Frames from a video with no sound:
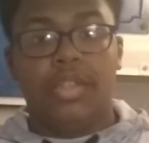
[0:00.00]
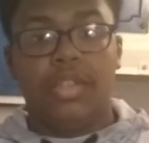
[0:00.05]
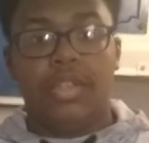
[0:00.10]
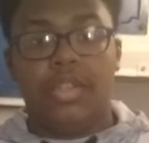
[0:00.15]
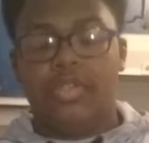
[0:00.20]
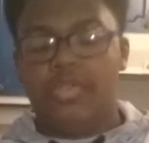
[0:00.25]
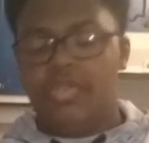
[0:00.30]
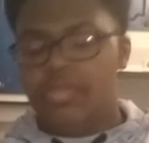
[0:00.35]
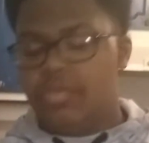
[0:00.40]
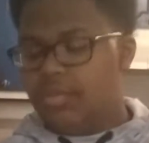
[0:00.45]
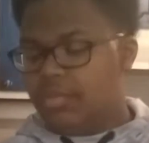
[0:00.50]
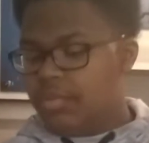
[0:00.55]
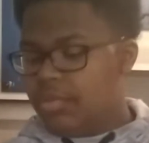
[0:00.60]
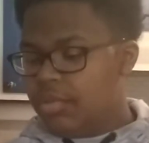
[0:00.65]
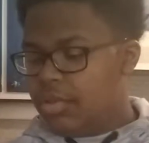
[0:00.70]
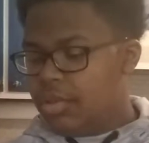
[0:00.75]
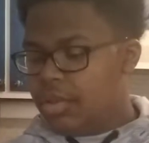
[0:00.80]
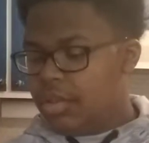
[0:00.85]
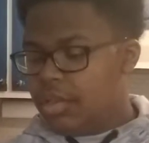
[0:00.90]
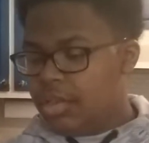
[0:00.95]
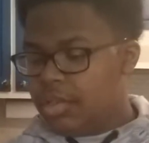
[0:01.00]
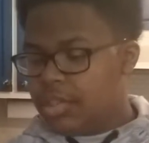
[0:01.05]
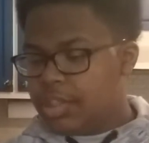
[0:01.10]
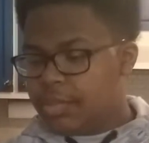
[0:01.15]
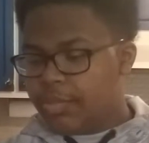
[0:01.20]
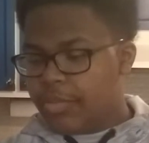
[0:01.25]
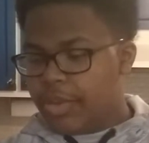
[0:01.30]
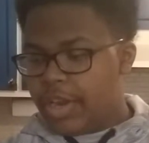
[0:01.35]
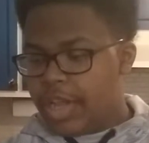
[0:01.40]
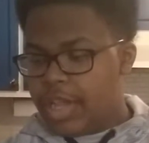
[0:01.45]
you
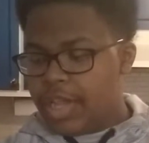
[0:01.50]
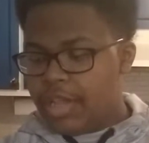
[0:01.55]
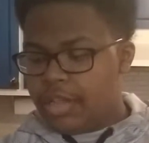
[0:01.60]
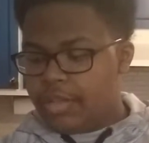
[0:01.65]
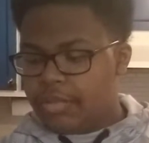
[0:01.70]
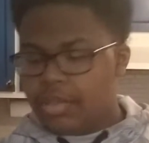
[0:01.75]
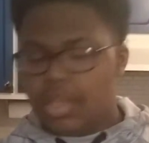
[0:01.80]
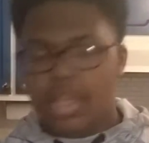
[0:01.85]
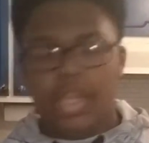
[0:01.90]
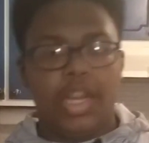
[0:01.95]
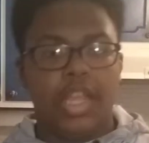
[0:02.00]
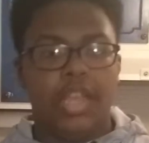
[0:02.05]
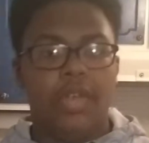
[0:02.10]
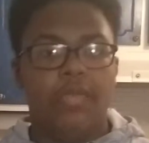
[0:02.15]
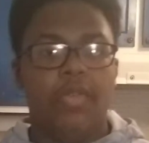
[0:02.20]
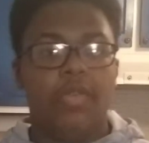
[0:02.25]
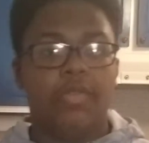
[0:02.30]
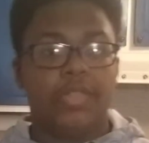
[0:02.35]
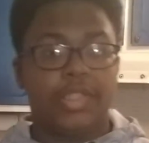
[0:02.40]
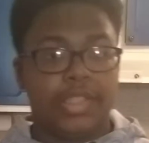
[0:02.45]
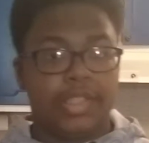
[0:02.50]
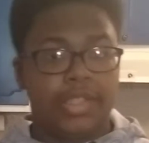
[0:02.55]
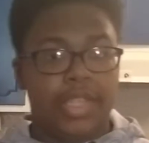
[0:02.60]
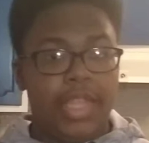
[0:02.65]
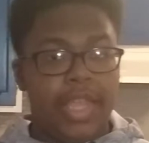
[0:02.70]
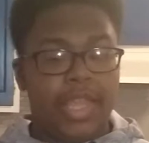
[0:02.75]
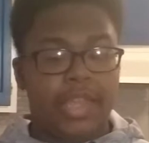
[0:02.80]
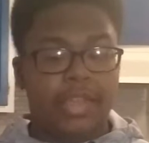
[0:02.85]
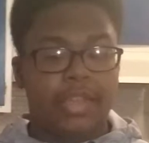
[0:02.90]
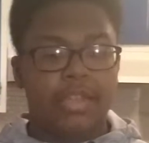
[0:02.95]
spray it and then it won't
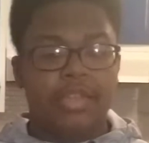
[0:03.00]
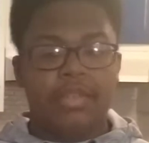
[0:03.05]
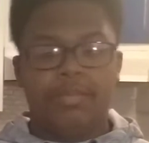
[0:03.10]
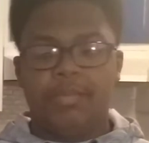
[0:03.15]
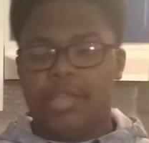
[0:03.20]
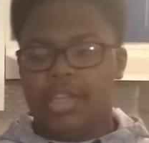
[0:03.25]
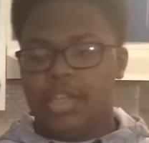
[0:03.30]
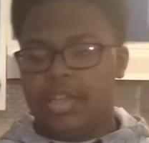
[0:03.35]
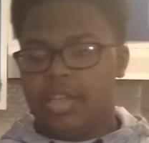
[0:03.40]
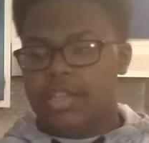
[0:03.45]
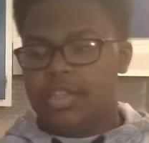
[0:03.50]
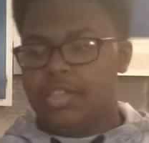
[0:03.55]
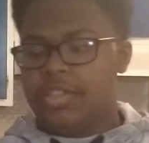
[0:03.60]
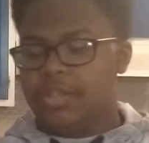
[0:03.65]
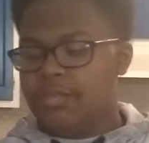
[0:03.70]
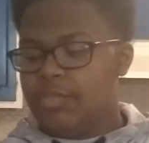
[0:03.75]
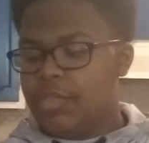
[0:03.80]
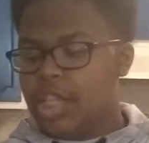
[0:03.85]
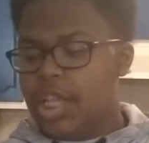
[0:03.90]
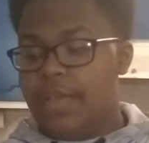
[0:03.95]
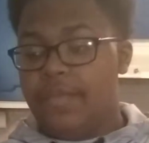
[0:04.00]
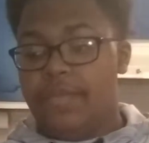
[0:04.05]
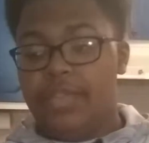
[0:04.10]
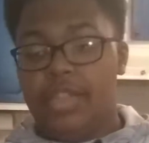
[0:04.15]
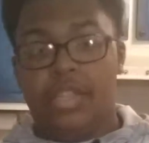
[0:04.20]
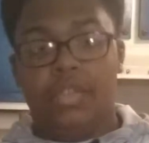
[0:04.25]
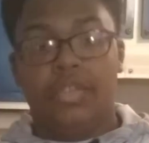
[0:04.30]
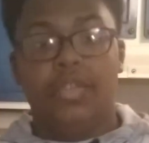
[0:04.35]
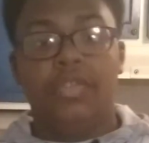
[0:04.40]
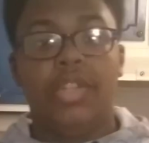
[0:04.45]
stick, because
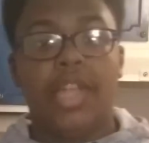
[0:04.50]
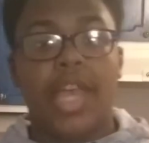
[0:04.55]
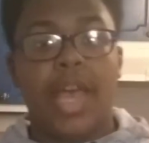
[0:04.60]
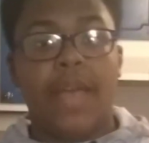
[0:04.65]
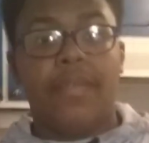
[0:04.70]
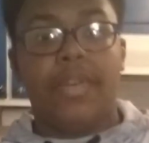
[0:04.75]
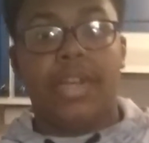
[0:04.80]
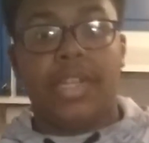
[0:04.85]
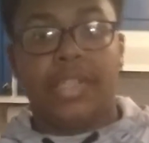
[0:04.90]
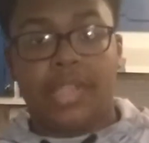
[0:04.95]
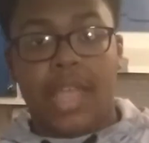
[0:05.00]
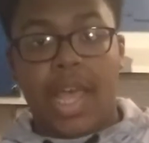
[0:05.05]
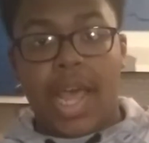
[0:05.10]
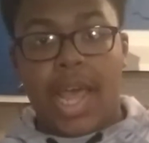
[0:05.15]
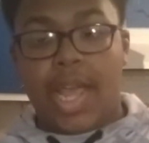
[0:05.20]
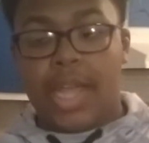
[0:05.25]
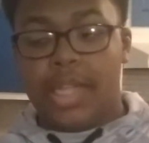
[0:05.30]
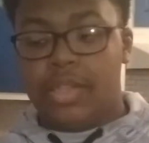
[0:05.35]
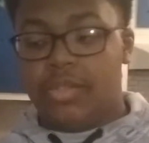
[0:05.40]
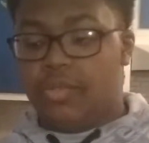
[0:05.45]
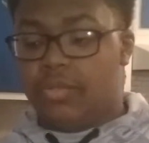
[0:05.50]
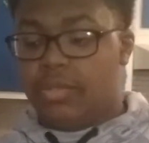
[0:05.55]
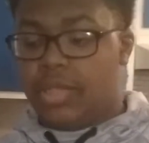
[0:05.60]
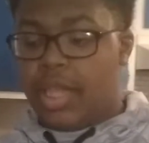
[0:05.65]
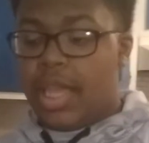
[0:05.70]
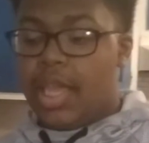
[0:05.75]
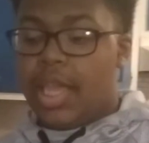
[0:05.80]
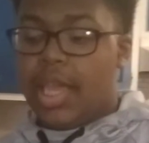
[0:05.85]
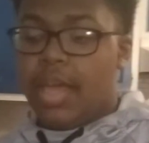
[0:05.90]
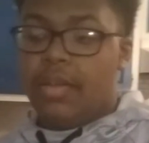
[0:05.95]
if you ever decide to
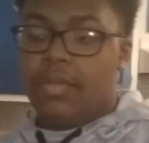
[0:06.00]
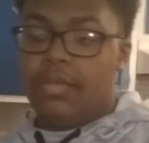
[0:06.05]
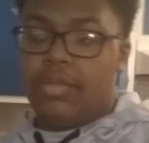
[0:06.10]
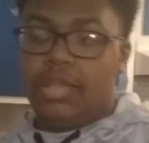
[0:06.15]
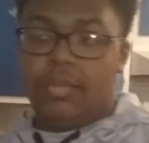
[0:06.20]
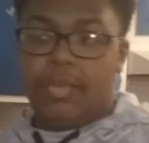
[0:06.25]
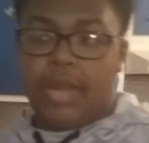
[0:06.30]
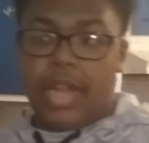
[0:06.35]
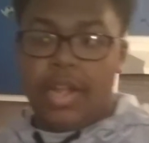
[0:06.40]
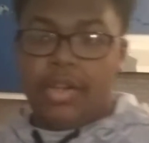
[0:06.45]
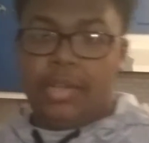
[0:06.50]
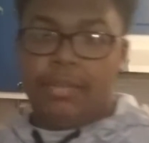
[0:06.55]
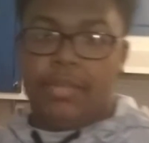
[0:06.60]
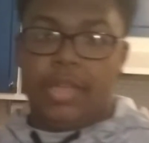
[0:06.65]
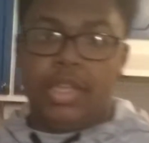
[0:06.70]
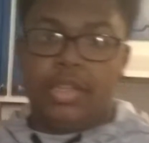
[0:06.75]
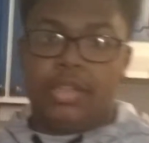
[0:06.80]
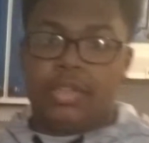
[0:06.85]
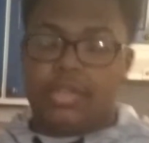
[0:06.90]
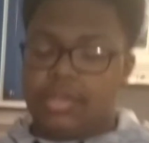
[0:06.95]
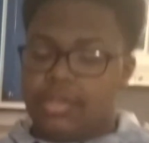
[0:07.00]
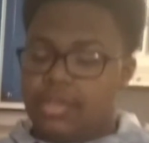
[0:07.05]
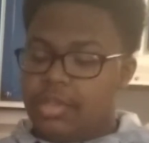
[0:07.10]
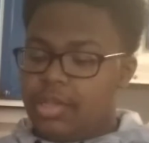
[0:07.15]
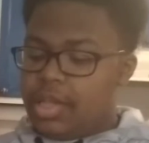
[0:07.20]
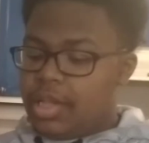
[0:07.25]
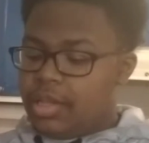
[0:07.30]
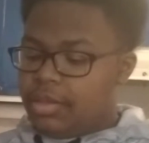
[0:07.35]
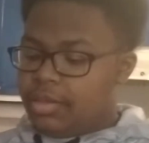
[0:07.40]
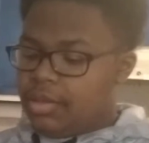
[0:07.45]
take out the brownie mix
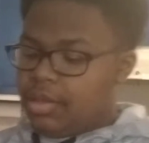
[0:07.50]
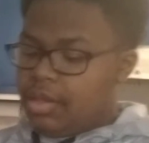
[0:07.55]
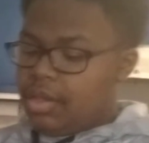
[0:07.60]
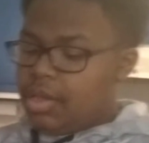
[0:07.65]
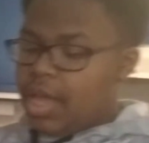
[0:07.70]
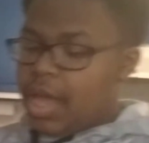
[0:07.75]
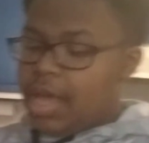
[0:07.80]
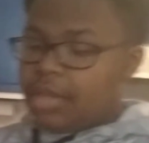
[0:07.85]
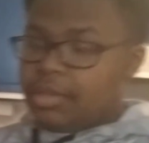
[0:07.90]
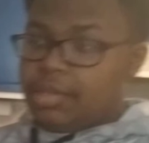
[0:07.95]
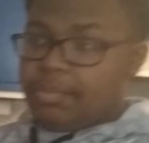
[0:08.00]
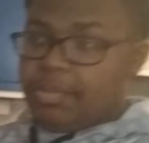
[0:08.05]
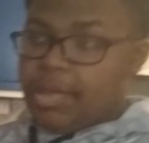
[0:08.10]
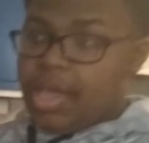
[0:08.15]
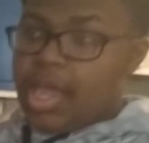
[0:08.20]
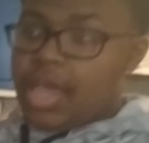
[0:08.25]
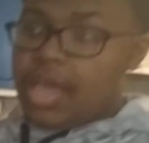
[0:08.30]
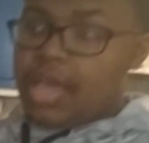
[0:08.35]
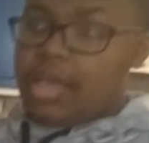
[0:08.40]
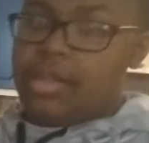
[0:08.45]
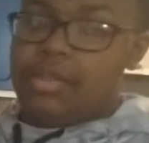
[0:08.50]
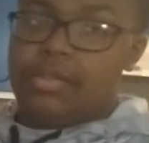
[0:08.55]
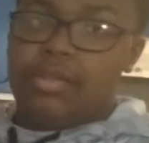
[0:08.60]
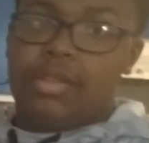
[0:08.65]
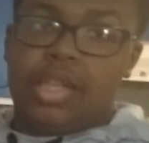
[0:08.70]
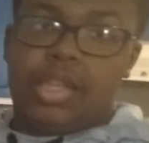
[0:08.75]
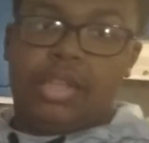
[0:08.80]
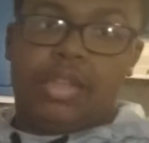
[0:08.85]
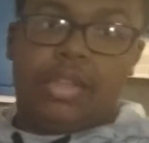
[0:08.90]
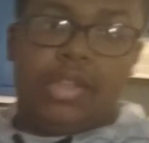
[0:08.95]
out the pan
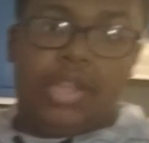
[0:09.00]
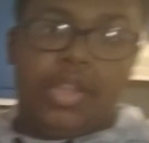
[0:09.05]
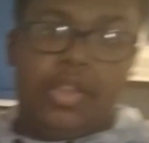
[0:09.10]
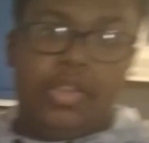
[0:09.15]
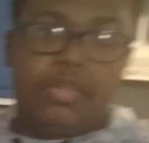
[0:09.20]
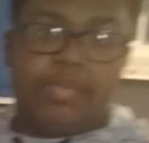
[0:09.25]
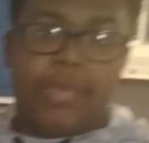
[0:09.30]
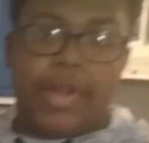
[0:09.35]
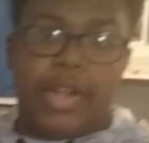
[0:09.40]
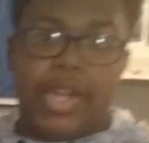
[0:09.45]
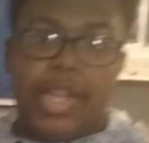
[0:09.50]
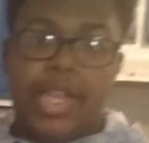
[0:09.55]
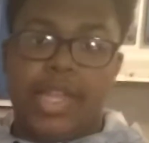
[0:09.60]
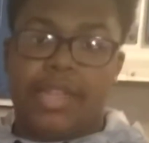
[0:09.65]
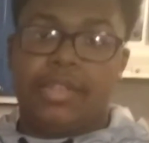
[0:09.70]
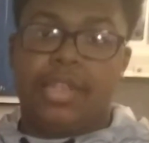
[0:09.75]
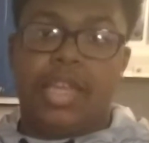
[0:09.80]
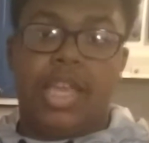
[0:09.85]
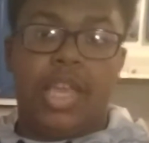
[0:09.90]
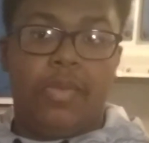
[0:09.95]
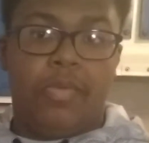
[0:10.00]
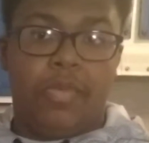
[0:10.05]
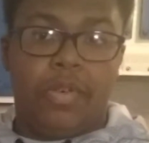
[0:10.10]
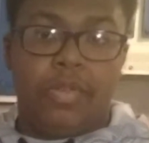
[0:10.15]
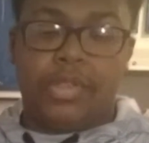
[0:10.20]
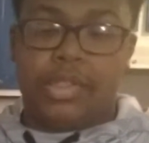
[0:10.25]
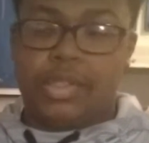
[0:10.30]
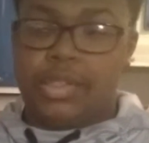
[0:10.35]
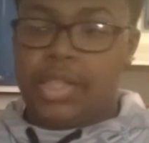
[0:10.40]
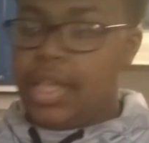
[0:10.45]
and you spray this, it
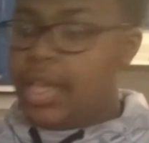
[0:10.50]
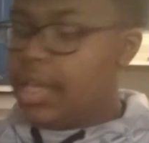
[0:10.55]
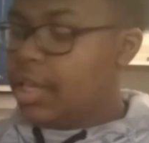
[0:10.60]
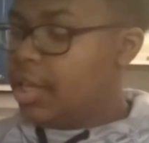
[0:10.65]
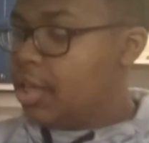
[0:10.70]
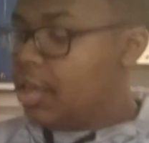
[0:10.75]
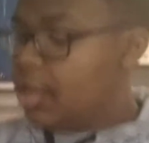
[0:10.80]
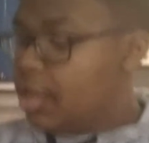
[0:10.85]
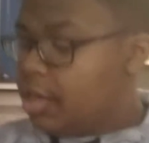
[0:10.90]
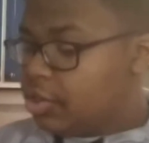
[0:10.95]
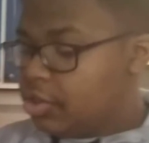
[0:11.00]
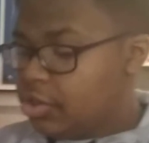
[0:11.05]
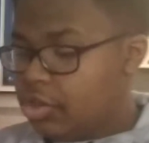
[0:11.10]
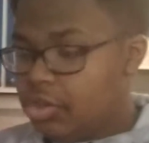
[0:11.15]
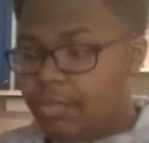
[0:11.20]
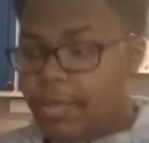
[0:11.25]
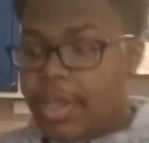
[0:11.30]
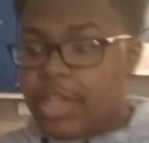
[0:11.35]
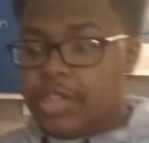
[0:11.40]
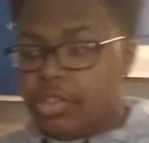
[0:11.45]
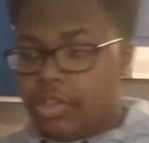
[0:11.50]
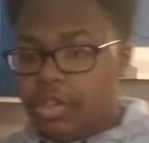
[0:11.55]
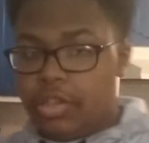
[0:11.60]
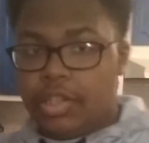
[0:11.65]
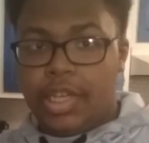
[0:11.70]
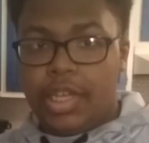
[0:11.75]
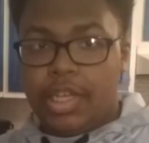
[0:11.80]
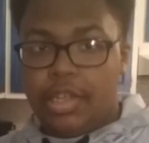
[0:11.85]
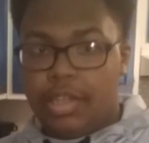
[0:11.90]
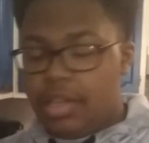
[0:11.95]
won't stick. So make sure
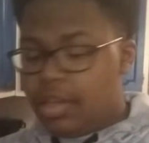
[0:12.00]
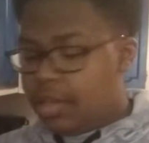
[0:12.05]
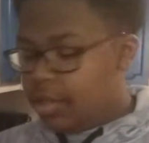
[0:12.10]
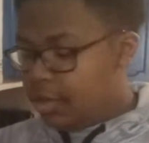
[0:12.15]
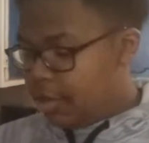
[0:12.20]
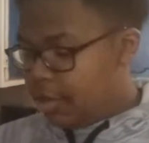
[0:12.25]
you get good in